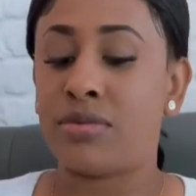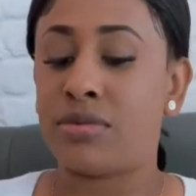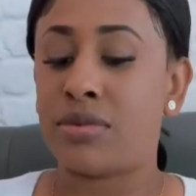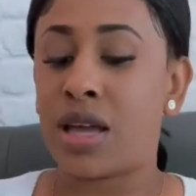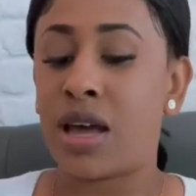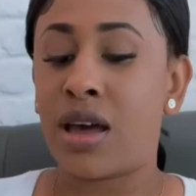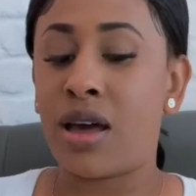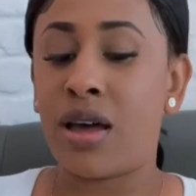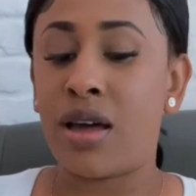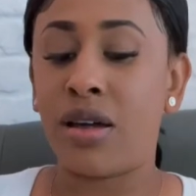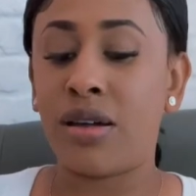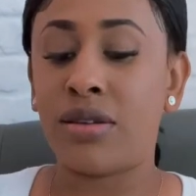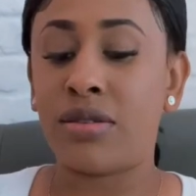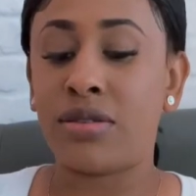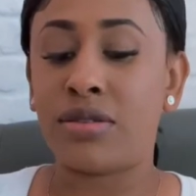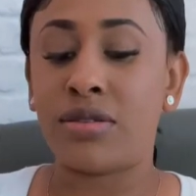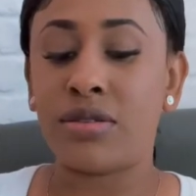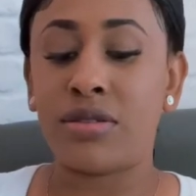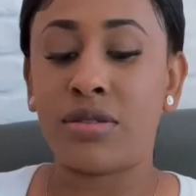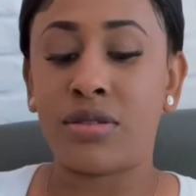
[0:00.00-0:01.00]
Huh? Thank you.
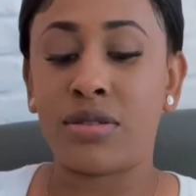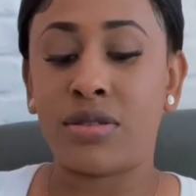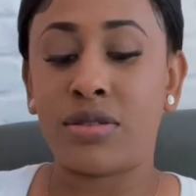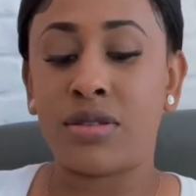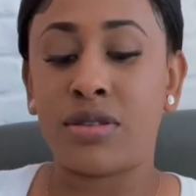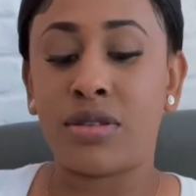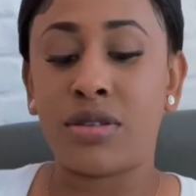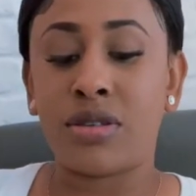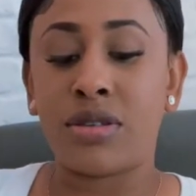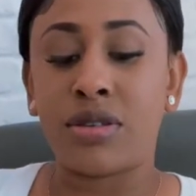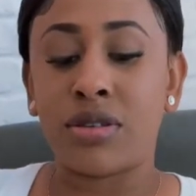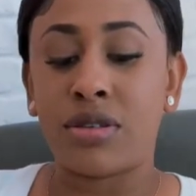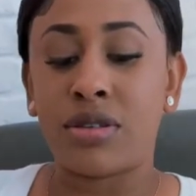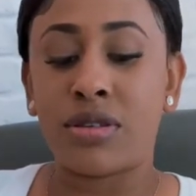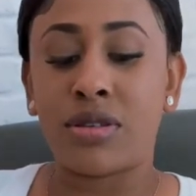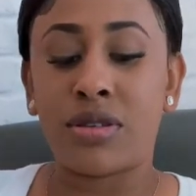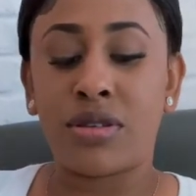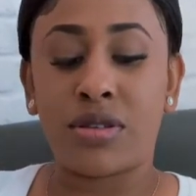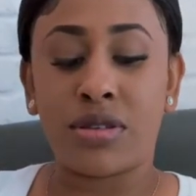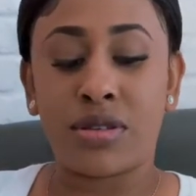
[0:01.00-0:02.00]

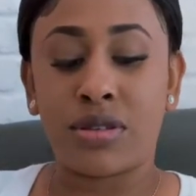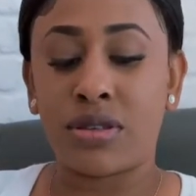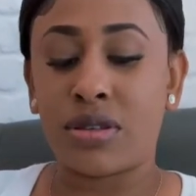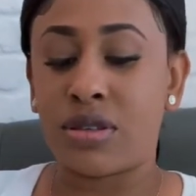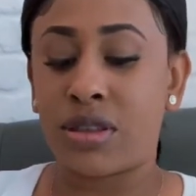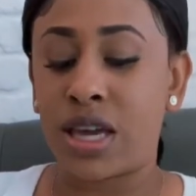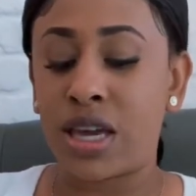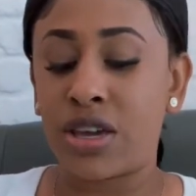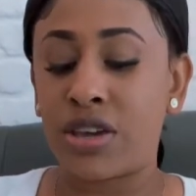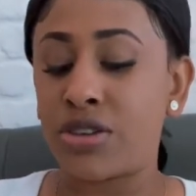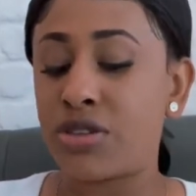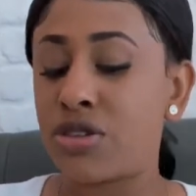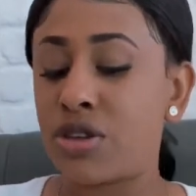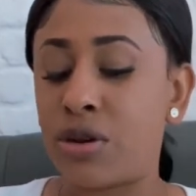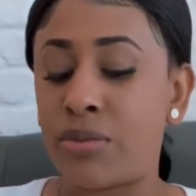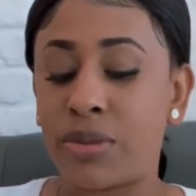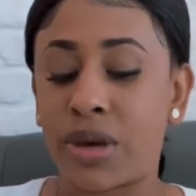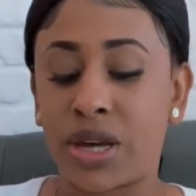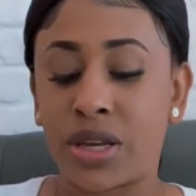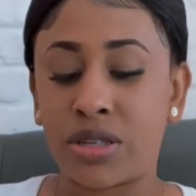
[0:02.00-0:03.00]
Thank you so
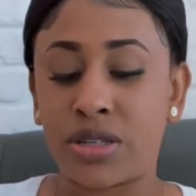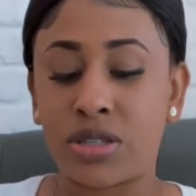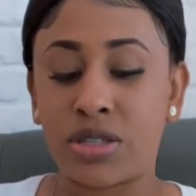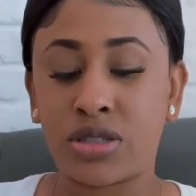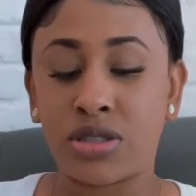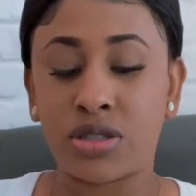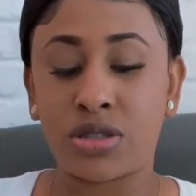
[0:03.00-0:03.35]
much